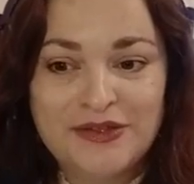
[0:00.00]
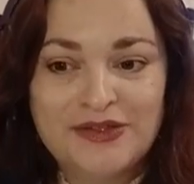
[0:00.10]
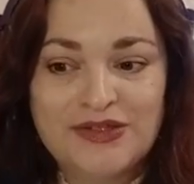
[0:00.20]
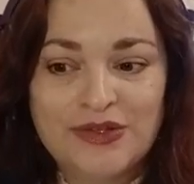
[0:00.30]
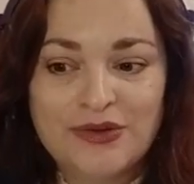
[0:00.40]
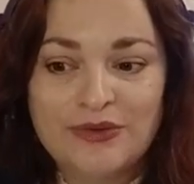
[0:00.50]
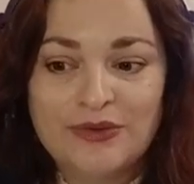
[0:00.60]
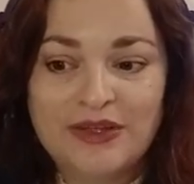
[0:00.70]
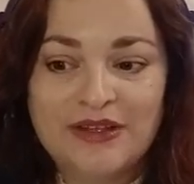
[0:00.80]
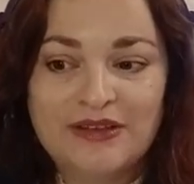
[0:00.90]

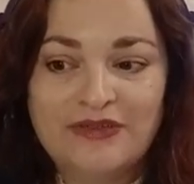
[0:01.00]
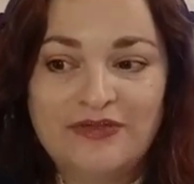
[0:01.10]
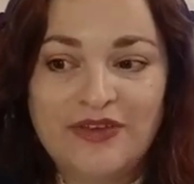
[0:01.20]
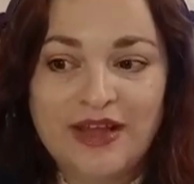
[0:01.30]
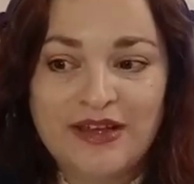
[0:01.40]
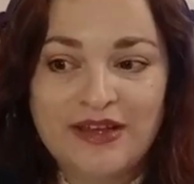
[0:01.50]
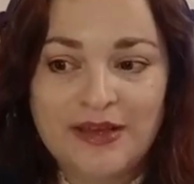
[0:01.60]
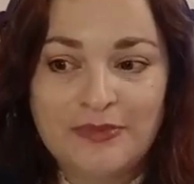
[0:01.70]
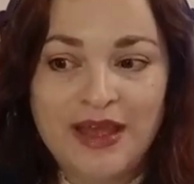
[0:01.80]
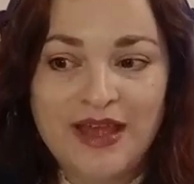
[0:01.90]
So the
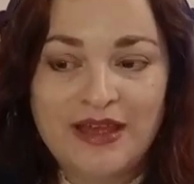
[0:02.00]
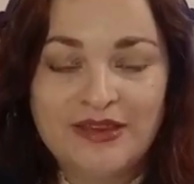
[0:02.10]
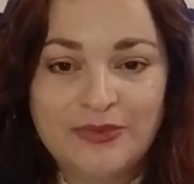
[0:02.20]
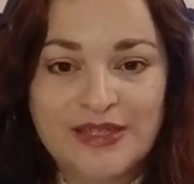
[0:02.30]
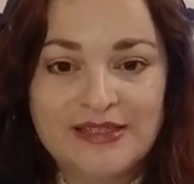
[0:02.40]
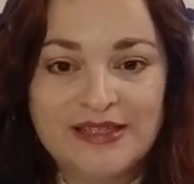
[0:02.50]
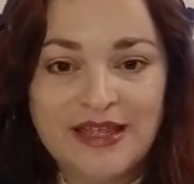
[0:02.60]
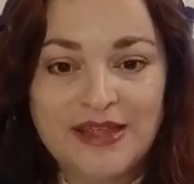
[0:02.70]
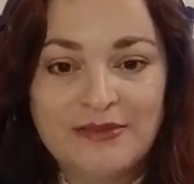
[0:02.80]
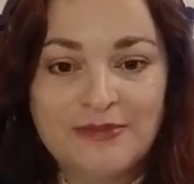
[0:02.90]
finite pathways, the
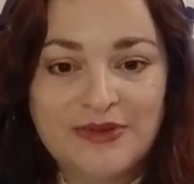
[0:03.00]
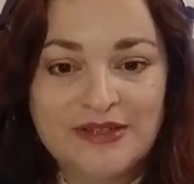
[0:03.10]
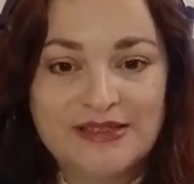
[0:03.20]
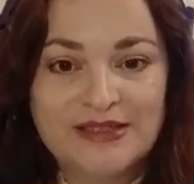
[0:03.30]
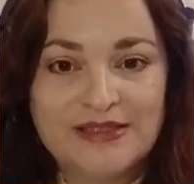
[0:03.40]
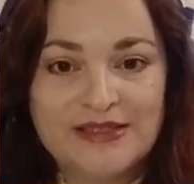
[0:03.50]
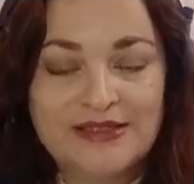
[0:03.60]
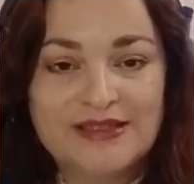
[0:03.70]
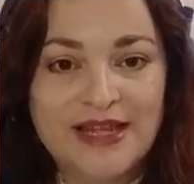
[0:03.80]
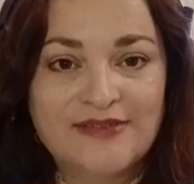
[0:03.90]
impulses, the
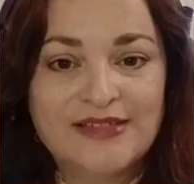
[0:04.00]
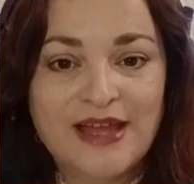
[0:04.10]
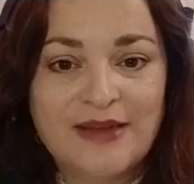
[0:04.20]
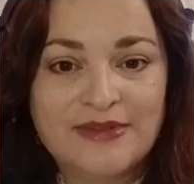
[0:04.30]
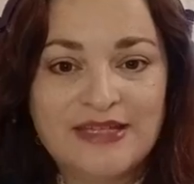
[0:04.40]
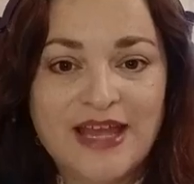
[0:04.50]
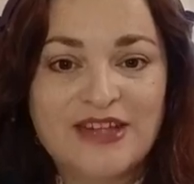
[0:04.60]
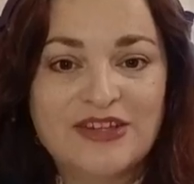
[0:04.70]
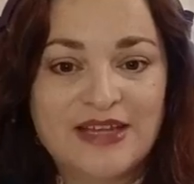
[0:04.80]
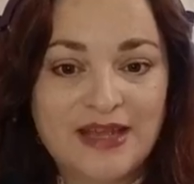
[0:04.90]

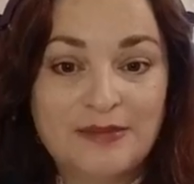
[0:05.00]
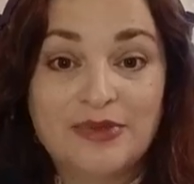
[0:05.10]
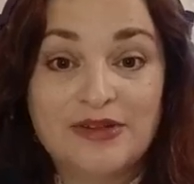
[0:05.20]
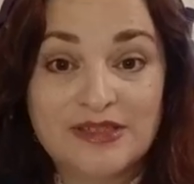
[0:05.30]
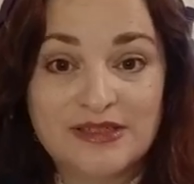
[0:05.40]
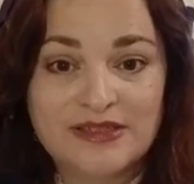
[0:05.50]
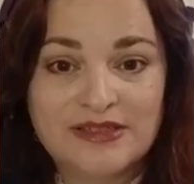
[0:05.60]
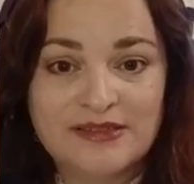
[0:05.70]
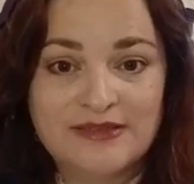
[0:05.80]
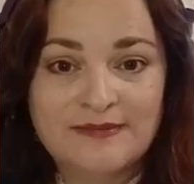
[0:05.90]
self-sabotaging
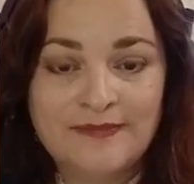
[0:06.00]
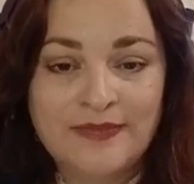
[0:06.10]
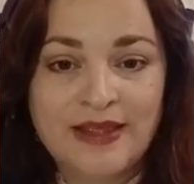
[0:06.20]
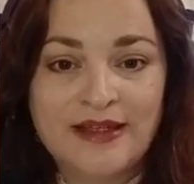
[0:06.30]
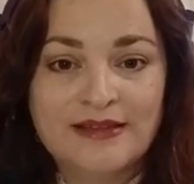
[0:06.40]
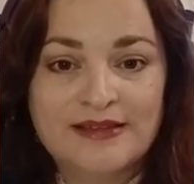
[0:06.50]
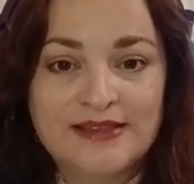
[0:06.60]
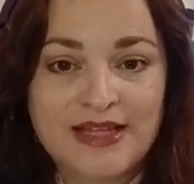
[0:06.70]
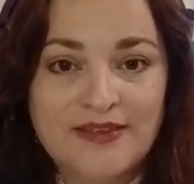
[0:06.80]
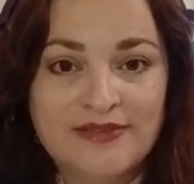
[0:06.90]
impulses, the
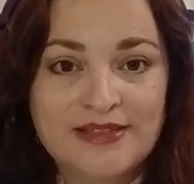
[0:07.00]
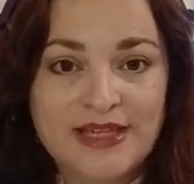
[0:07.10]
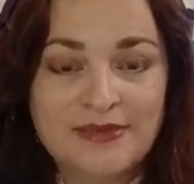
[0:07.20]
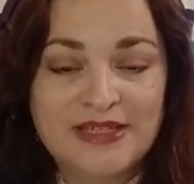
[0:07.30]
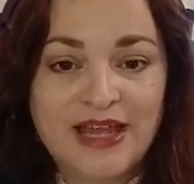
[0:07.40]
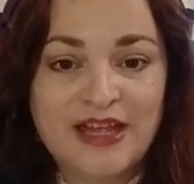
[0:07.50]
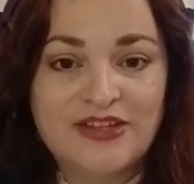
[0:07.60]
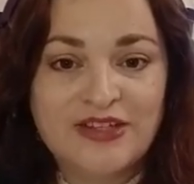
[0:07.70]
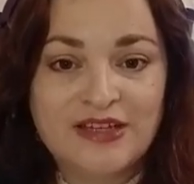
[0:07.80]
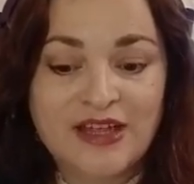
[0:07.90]

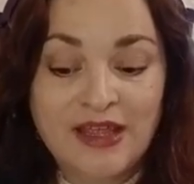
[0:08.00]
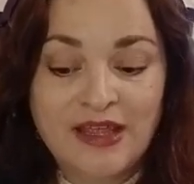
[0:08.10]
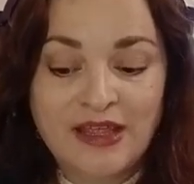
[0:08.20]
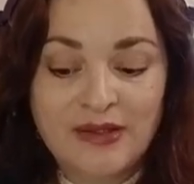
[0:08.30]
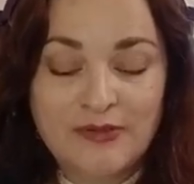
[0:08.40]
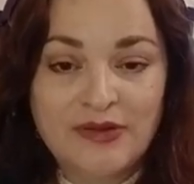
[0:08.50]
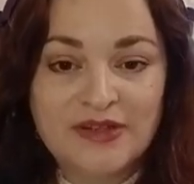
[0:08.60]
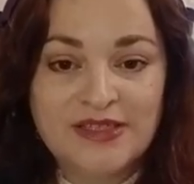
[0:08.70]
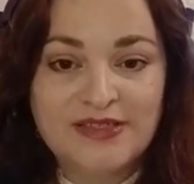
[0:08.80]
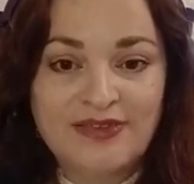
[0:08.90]
self-sabotaging
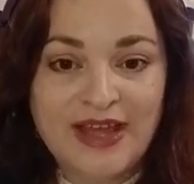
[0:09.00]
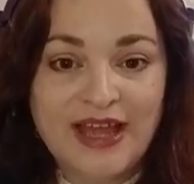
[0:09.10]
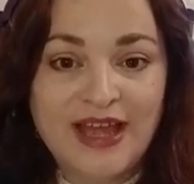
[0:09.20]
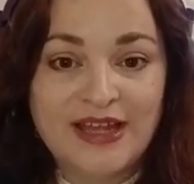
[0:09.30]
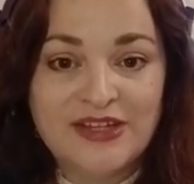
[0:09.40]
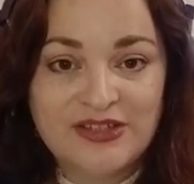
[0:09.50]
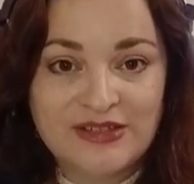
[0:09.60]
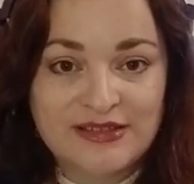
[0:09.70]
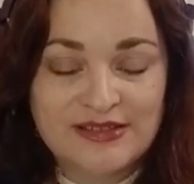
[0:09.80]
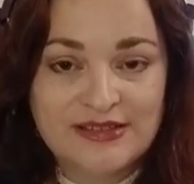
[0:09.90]
impulsive
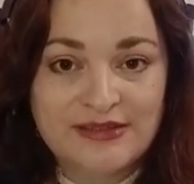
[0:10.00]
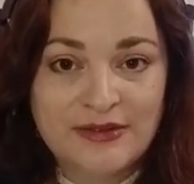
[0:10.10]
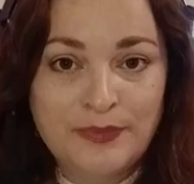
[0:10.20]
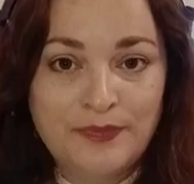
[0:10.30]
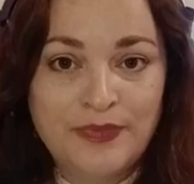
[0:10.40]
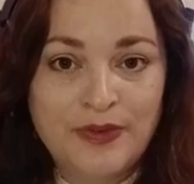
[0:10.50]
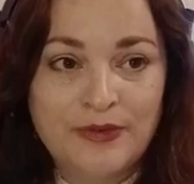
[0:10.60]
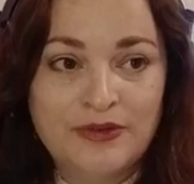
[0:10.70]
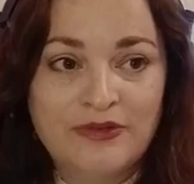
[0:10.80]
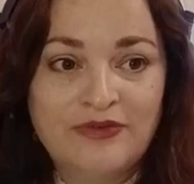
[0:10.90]
actions,
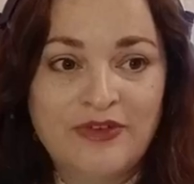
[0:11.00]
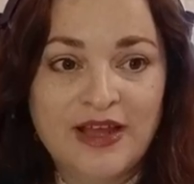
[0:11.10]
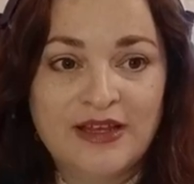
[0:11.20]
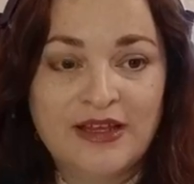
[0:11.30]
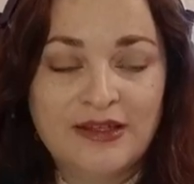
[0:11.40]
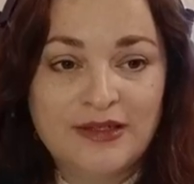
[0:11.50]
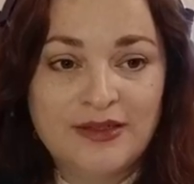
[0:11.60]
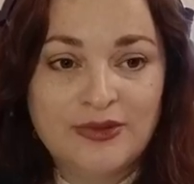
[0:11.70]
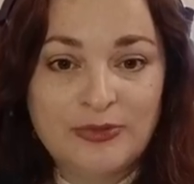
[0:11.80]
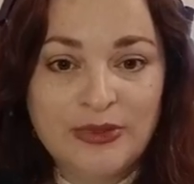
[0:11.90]
or the finite
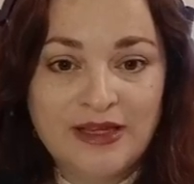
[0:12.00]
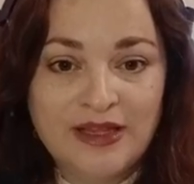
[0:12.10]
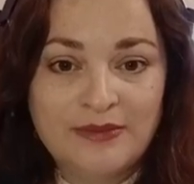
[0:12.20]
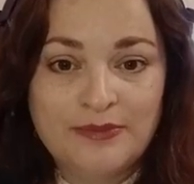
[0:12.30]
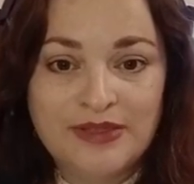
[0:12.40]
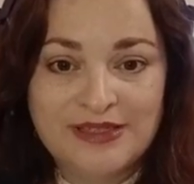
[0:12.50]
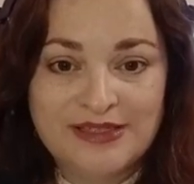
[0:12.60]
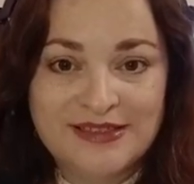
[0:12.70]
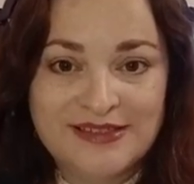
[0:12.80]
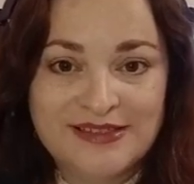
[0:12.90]
looping
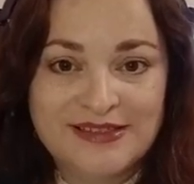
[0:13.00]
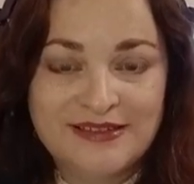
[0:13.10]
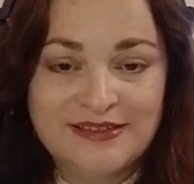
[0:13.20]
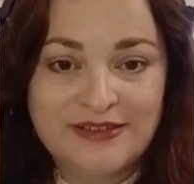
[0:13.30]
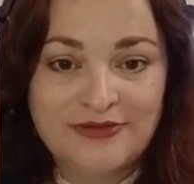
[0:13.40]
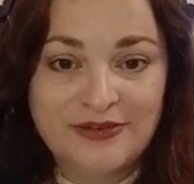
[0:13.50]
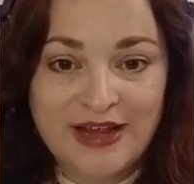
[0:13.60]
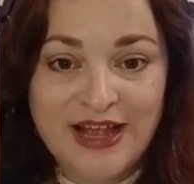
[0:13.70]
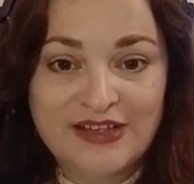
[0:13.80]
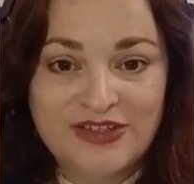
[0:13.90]
impulses for
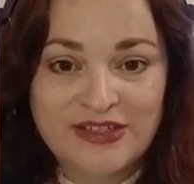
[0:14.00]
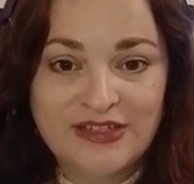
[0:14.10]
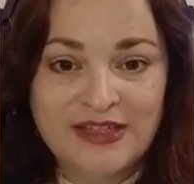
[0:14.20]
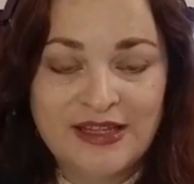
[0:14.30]
action,